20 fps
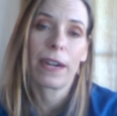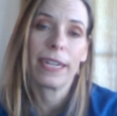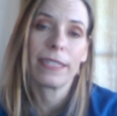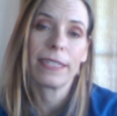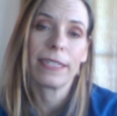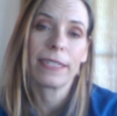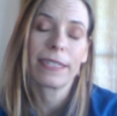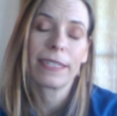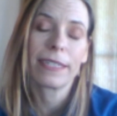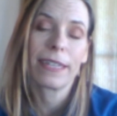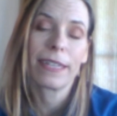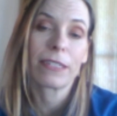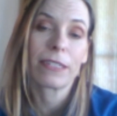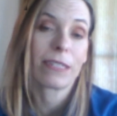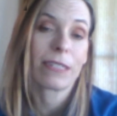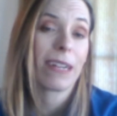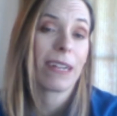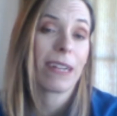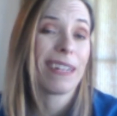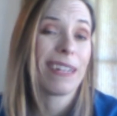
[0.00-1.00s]
And
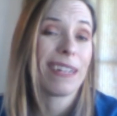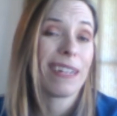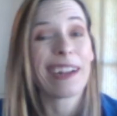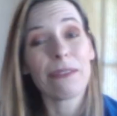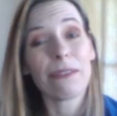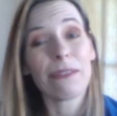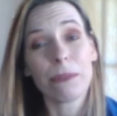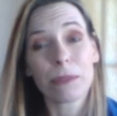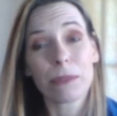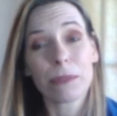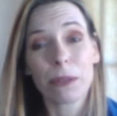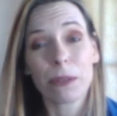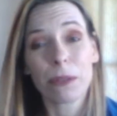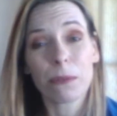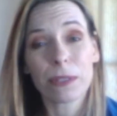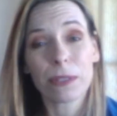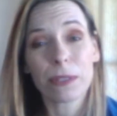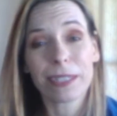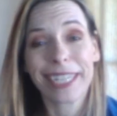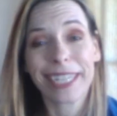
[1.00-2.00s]
there's not a lot of them, so it
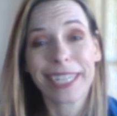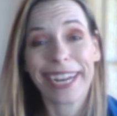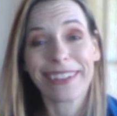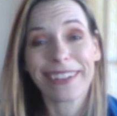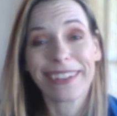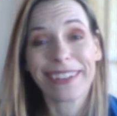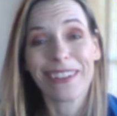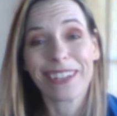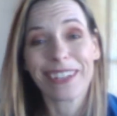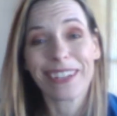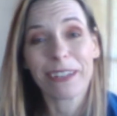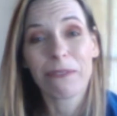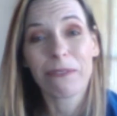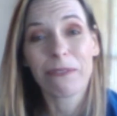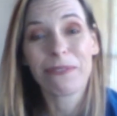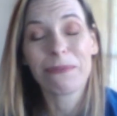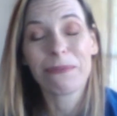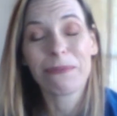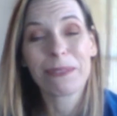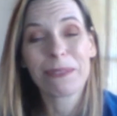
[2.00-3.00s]
wouldn't take long
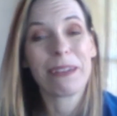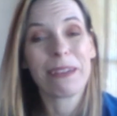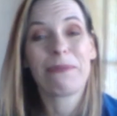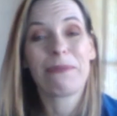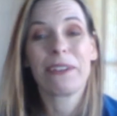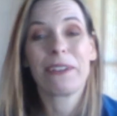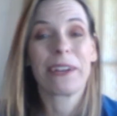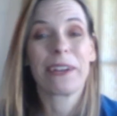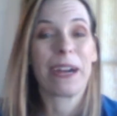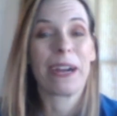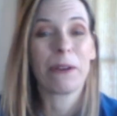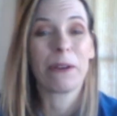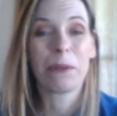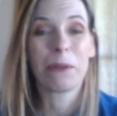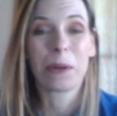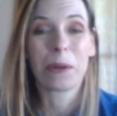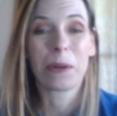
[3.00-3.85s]
to figure out